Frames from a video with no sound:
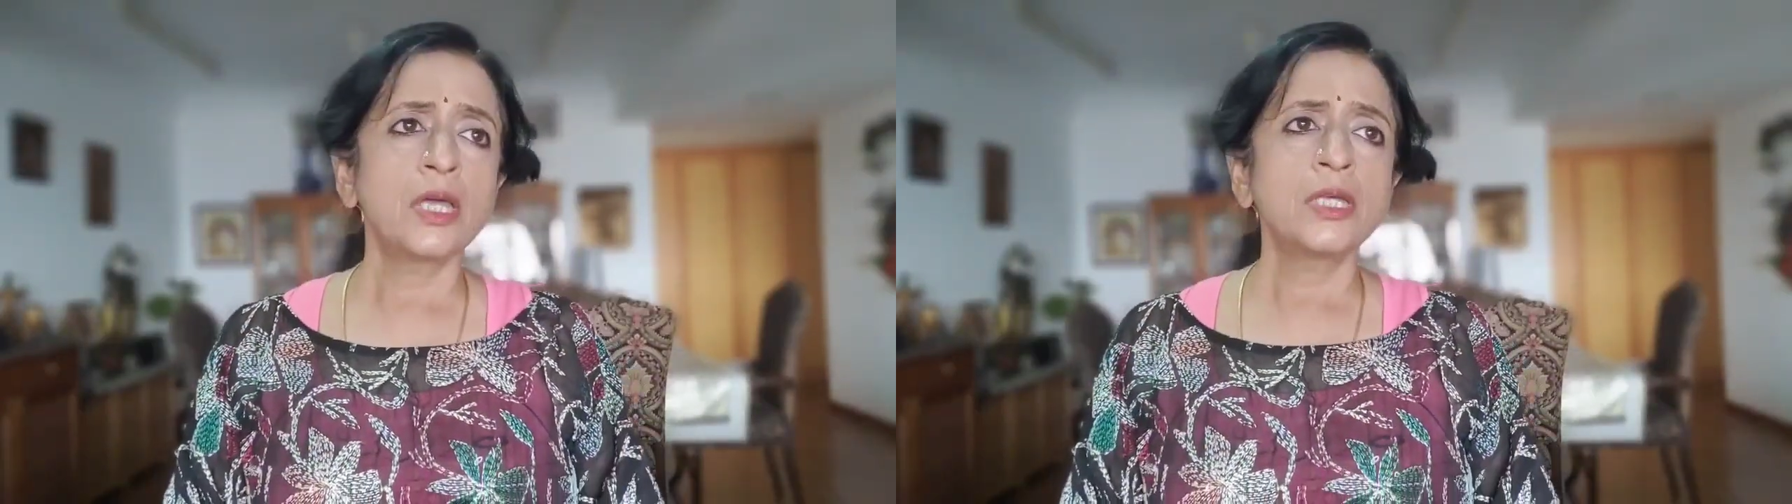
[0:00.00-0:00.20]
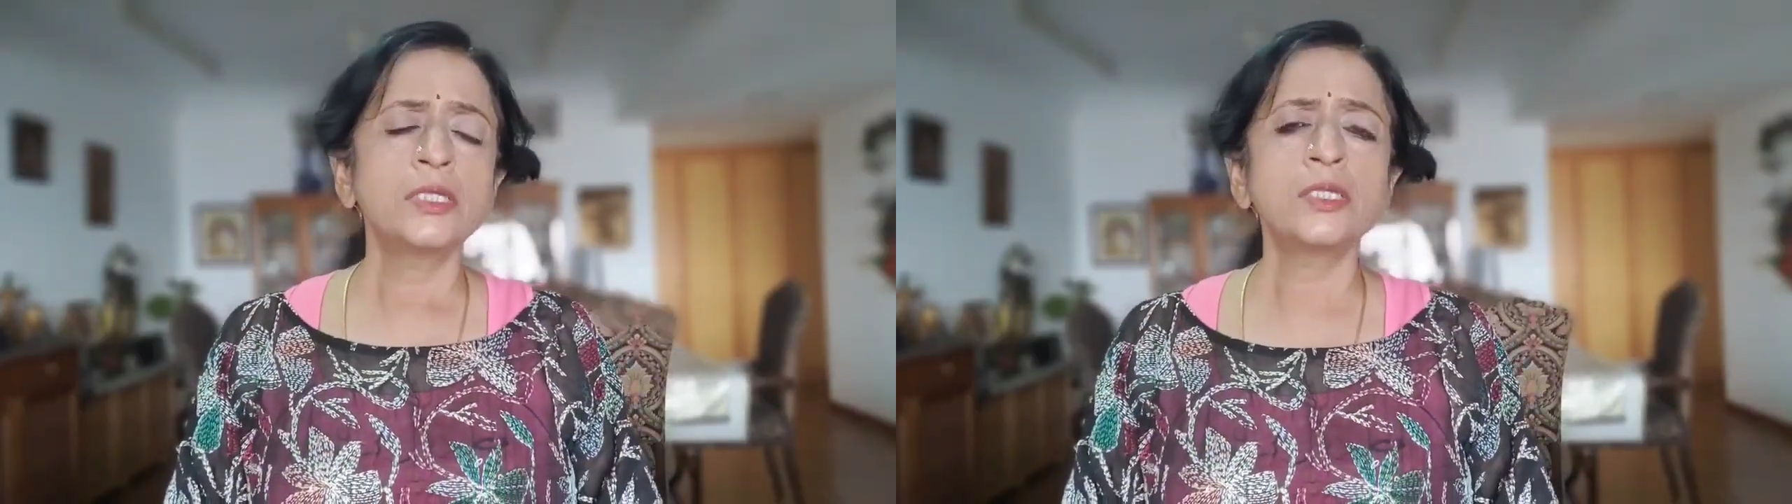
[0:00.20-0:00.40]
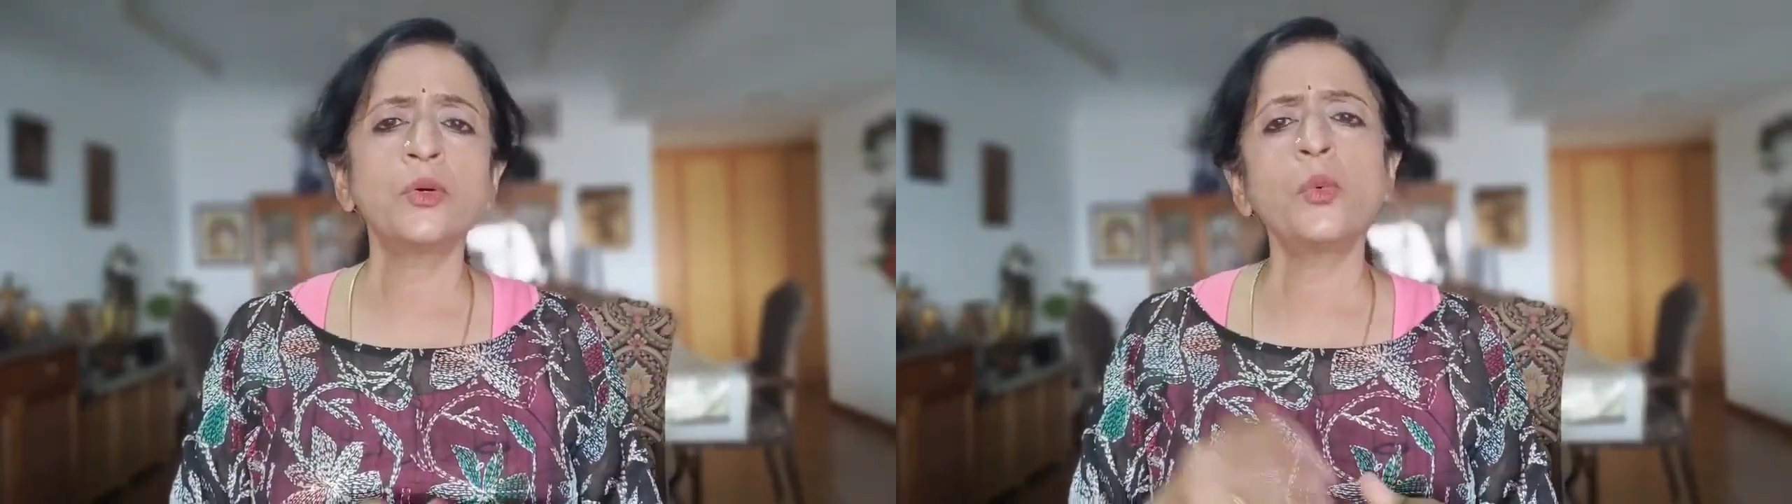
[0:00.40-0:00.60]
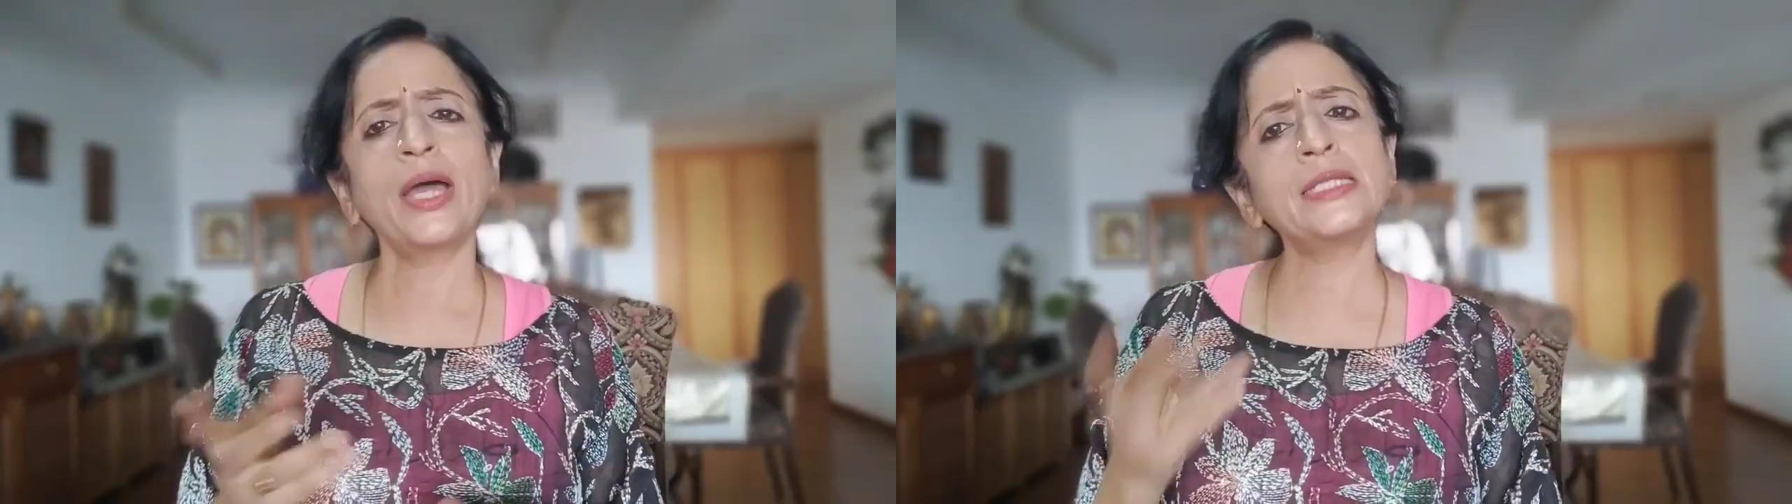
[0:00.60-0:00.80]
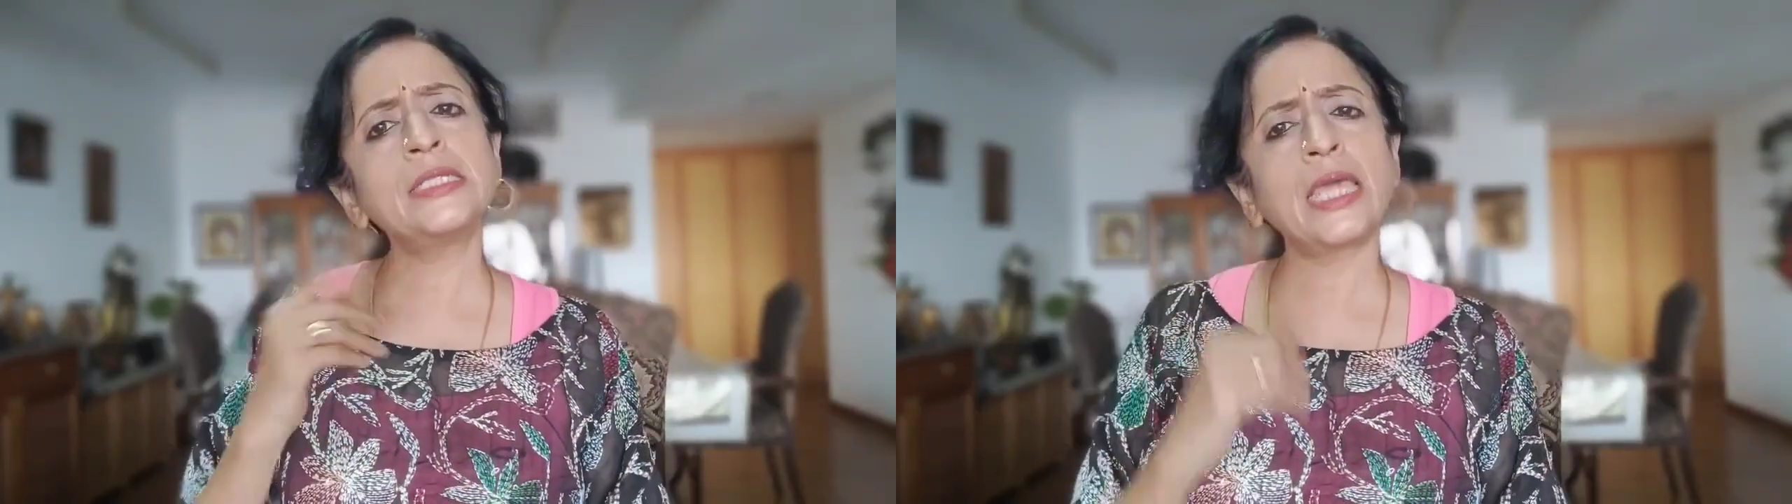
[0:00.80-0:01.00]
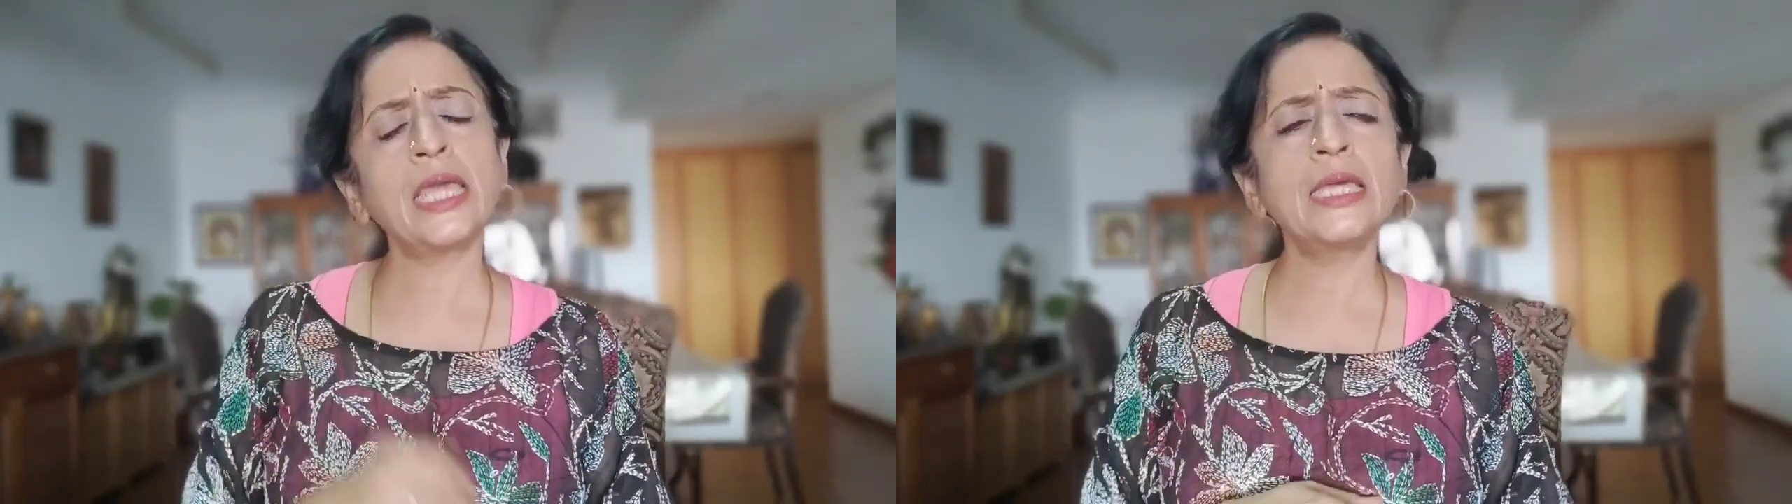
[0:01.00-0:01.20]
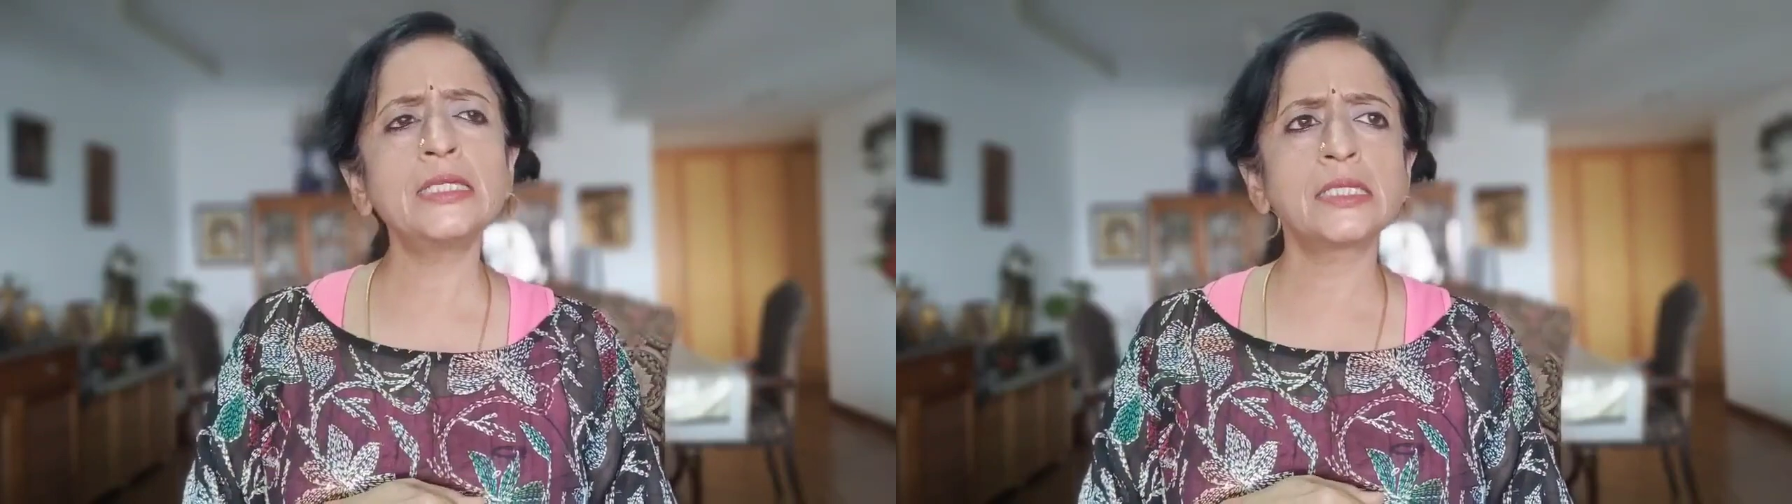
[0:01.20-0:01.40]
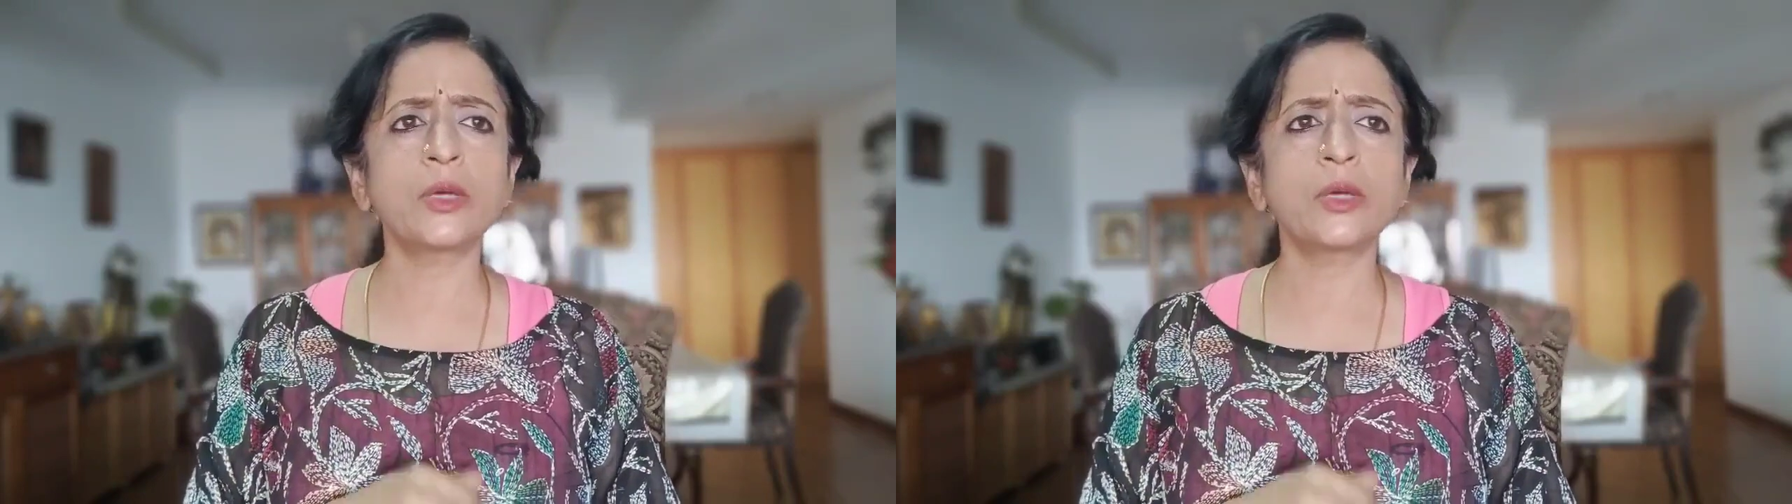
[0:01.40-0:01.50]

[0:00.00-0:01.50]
So one day his